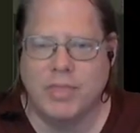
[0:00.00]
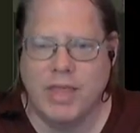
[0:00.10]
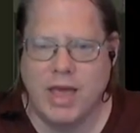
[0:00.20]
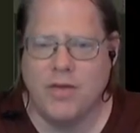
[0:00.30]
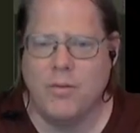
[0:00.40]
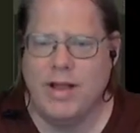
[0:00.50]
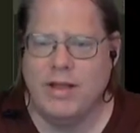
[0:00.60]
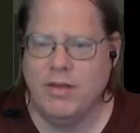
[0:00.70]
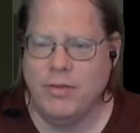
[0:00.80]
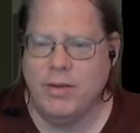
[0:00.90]
The other way to
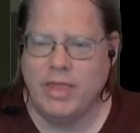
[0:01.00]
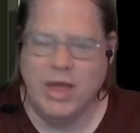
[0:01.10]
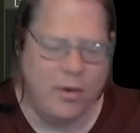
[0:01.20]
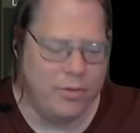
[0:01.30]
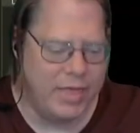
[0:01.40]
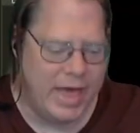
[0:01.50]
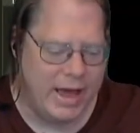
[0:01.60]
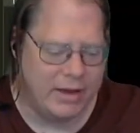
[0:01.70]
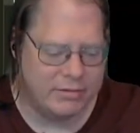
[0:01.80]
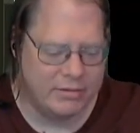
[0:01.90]
do it, though, that